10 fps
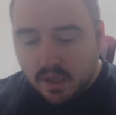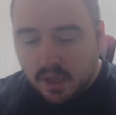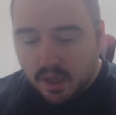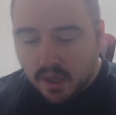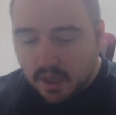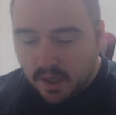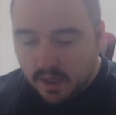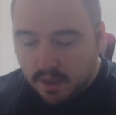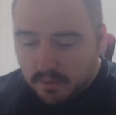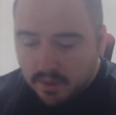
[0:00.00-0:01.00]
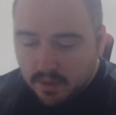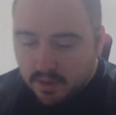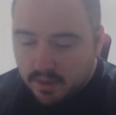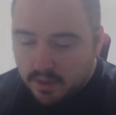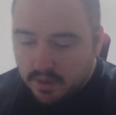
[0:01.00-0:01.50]
So,
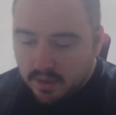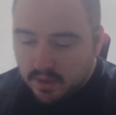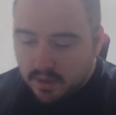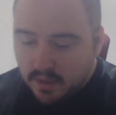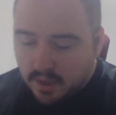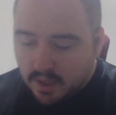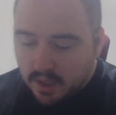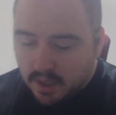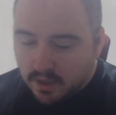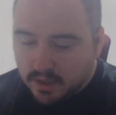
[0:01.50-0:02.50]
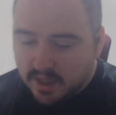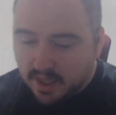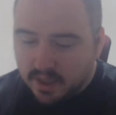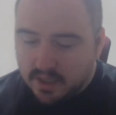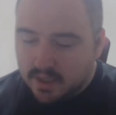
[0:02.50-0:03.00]
looks
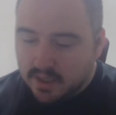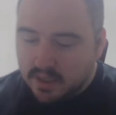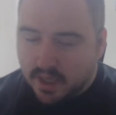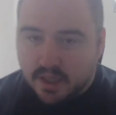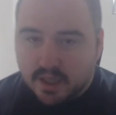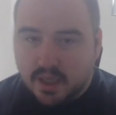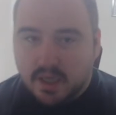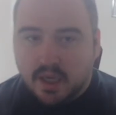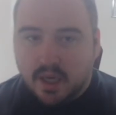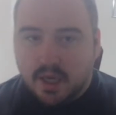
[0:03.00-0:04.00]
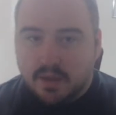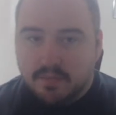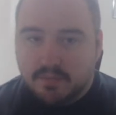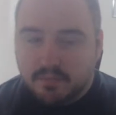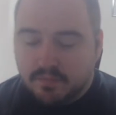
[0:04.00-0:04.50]
like this is like the
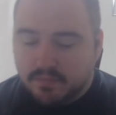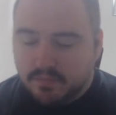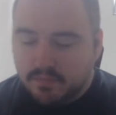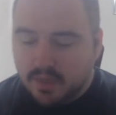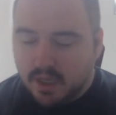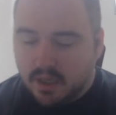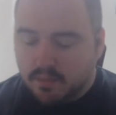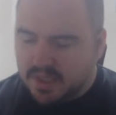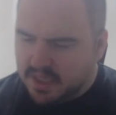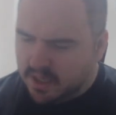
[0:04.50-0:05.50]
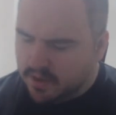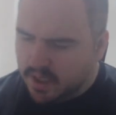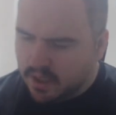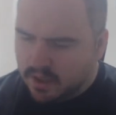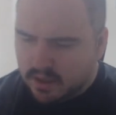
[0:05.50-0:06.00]

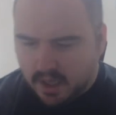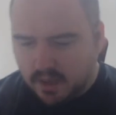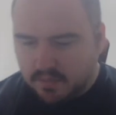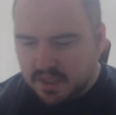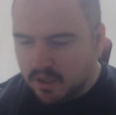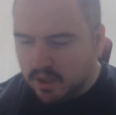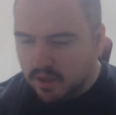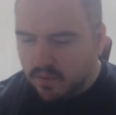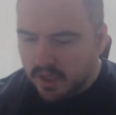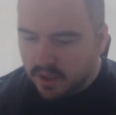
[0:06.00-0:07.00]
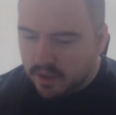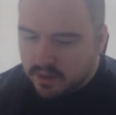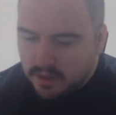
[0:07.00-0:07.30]
materia, yeah, materia wheel.